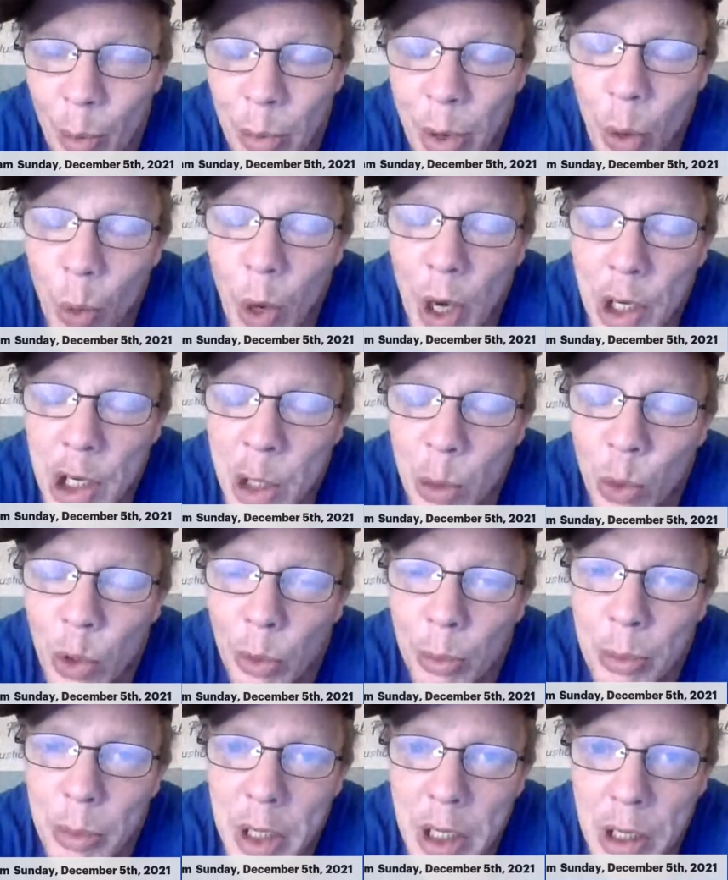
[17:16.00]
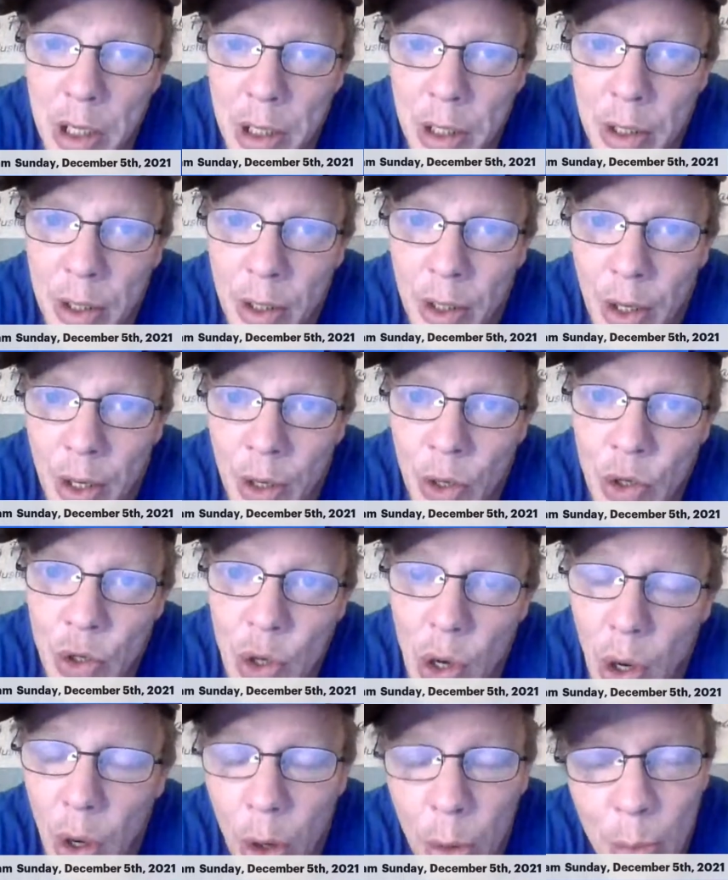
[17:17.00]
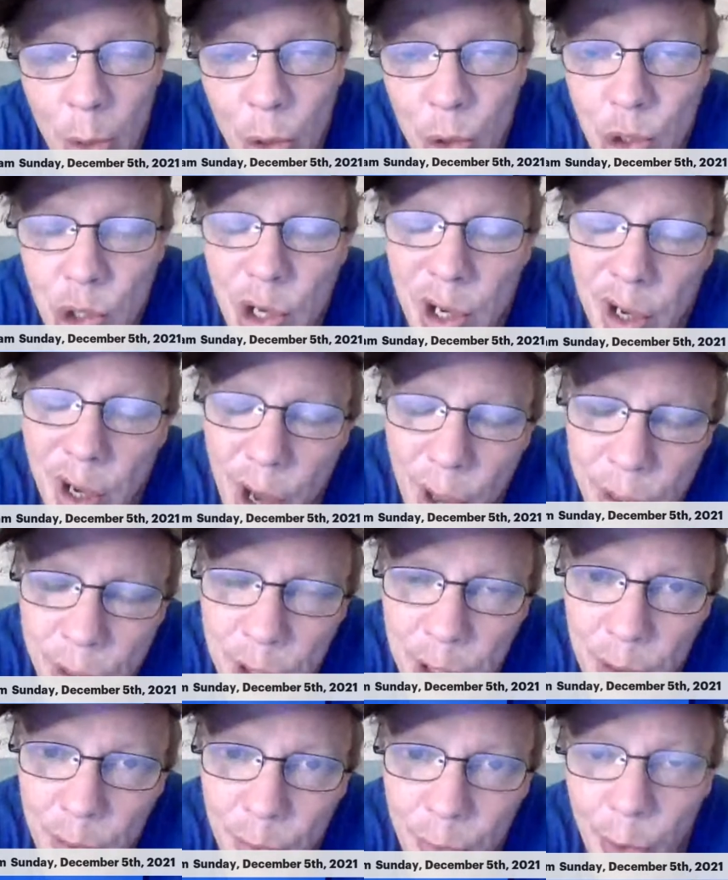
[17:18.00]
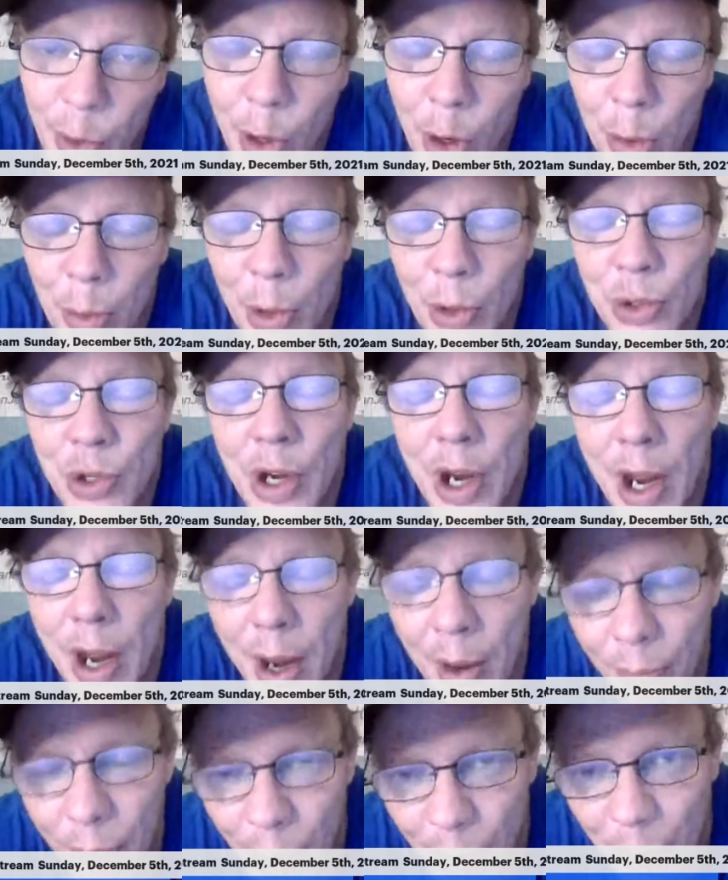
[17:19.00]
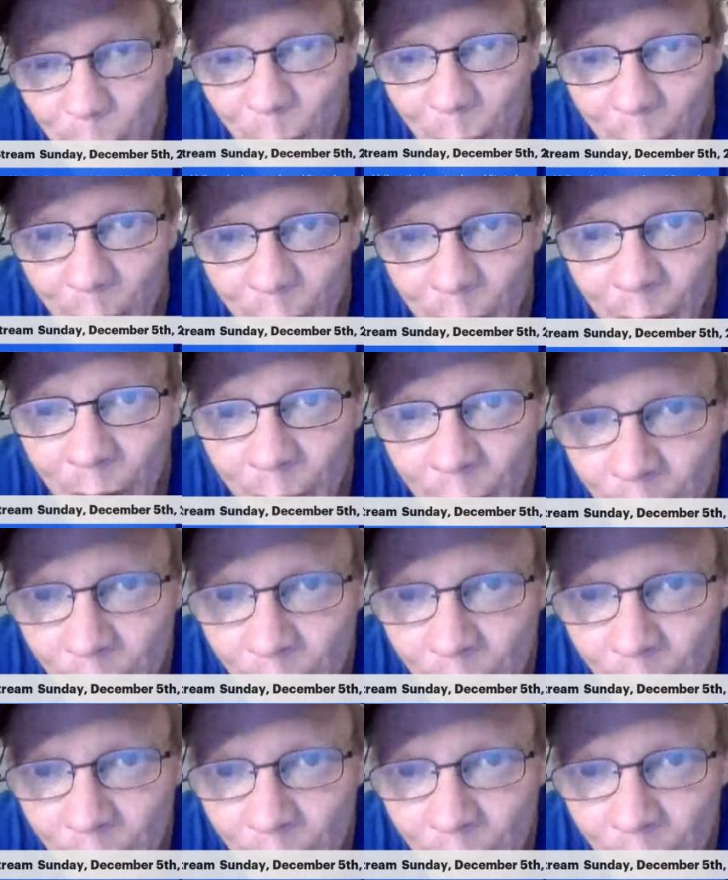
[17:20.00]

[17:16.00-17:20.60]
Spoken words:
But what he will mean is almost nothing for almost everyone.